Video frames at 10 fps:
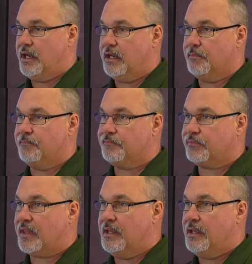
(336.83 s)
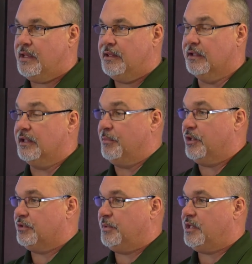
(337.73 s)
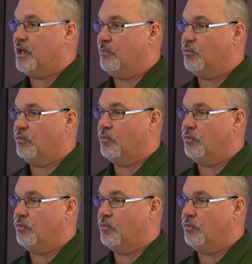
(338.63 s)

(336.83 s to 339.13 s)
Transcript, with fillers: um, the limiters become